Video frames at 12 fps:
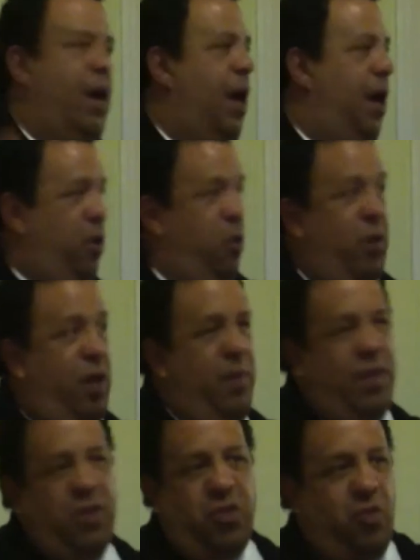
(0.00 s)
You come
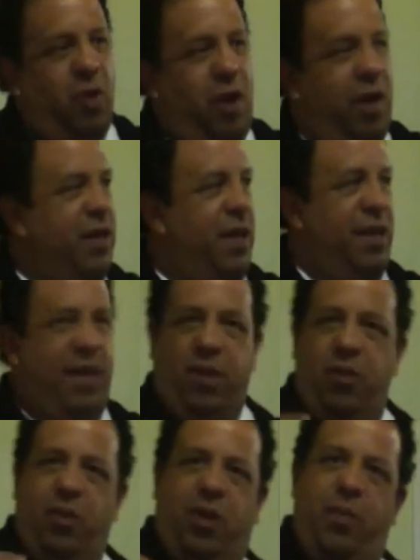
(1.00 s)
in strong, and then
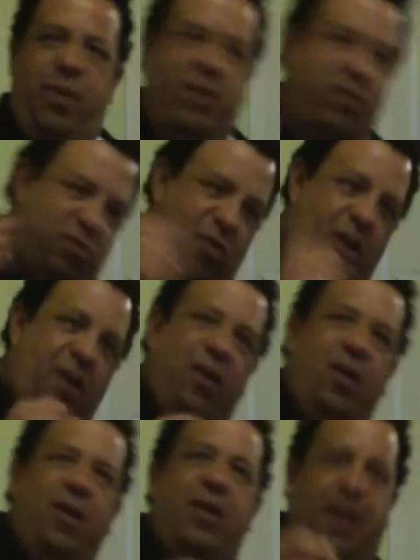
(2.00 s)
you come in
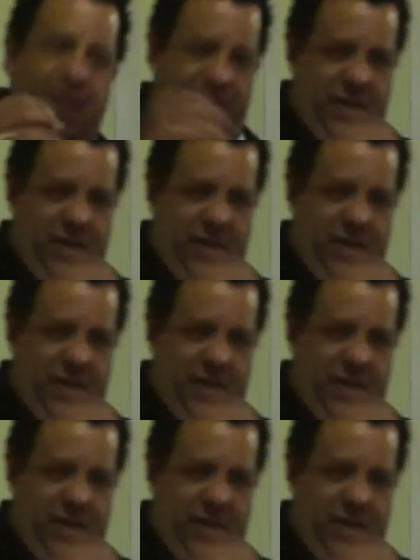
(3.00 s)
stronger. And